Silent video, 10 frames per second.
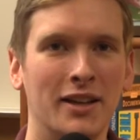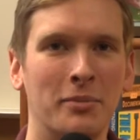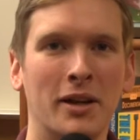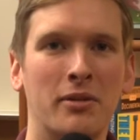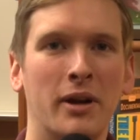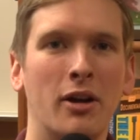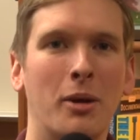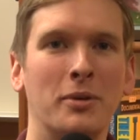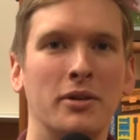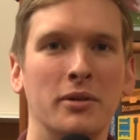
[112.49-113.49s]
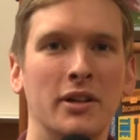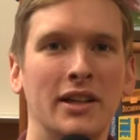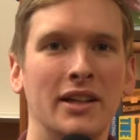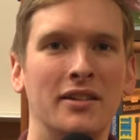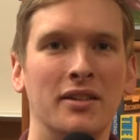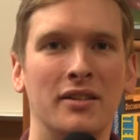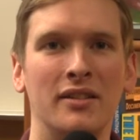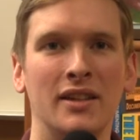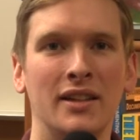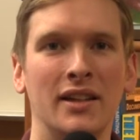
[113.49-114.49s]
It's been a great opportunity to
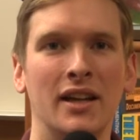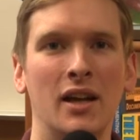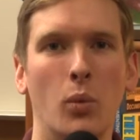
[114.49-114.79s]
see